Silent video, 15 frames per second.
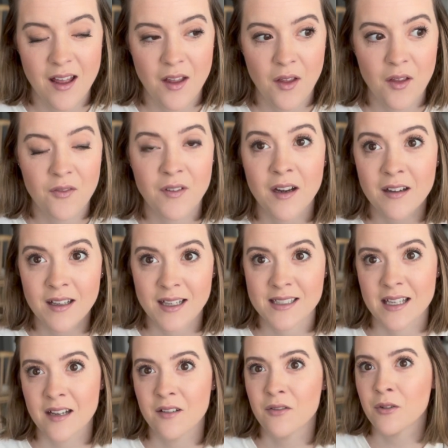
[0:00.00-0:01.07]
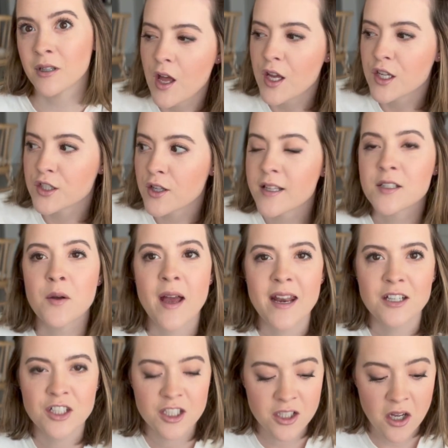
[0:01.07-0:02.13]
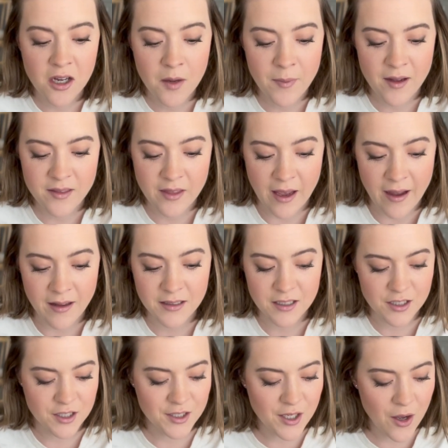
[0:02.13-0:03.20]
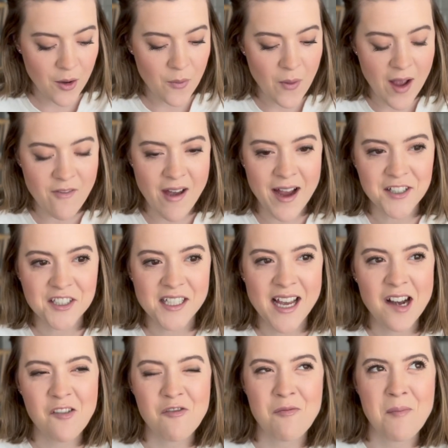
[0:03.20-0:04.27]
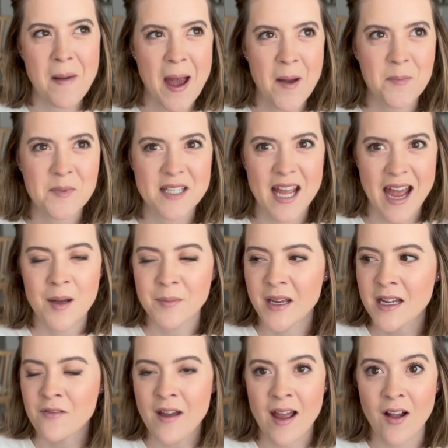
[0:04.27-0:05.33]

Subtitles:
very excited for it. So let's go ahead and just talk about that. So I've actually kind of mapped out kind of how